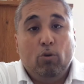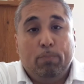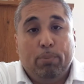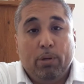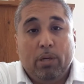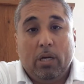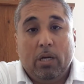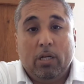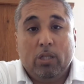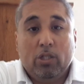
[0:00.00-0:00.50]

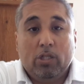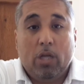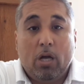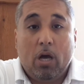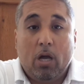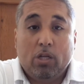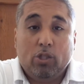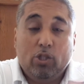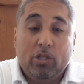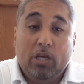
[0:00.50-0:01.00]
put
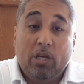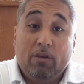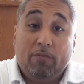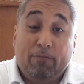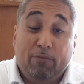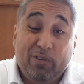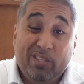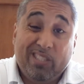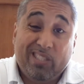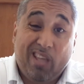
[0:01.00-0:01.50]
$100, you get a
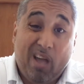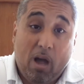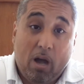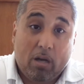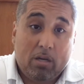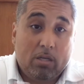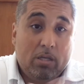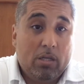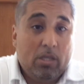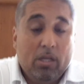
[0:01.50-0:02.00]
free
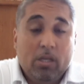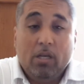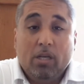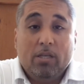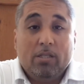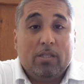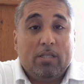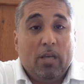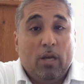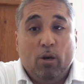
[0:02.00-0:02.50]
stock.
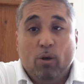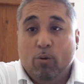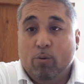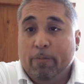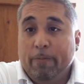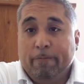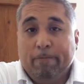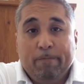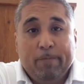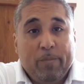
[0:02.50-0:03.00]
So
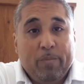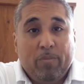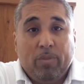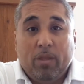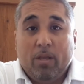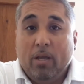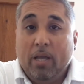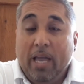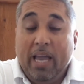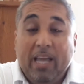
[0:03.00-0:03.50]

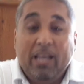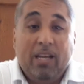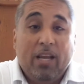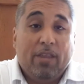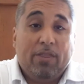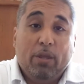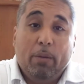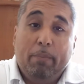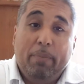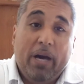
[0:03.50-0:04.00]
ain't
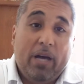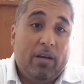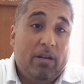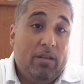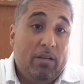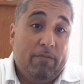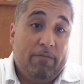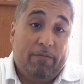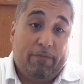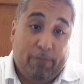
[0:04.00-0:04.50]
nothing better
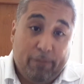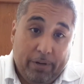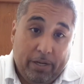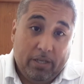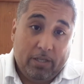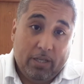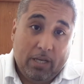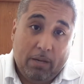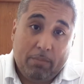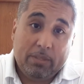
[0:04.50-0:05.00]
than free.
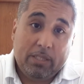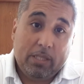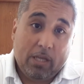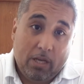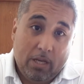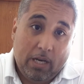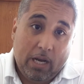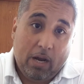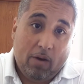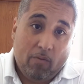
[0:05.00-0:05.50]
I'm gonna tell
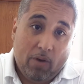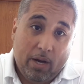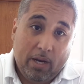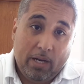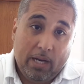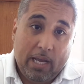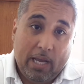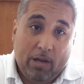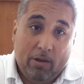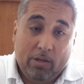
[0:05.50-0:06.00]
you that right
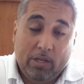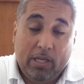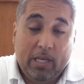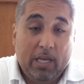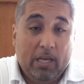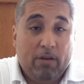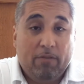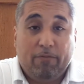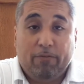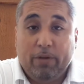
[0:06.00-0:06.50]
now. And
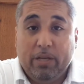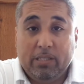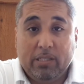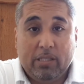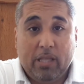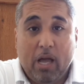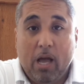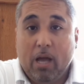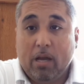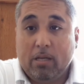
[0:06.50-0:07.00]
getting a free
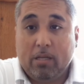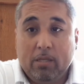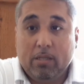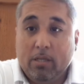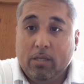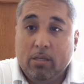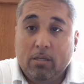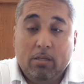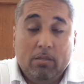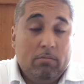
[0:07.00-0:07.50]
stock
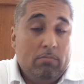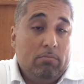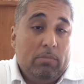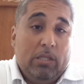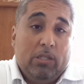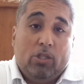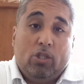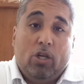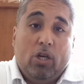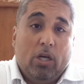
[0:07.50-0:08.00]

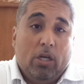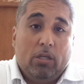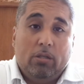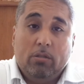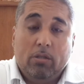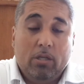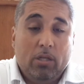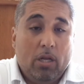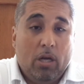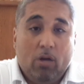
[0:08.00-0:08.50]
is
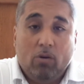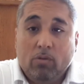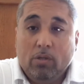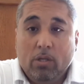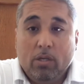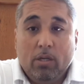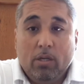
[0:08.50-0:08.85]
good, you know.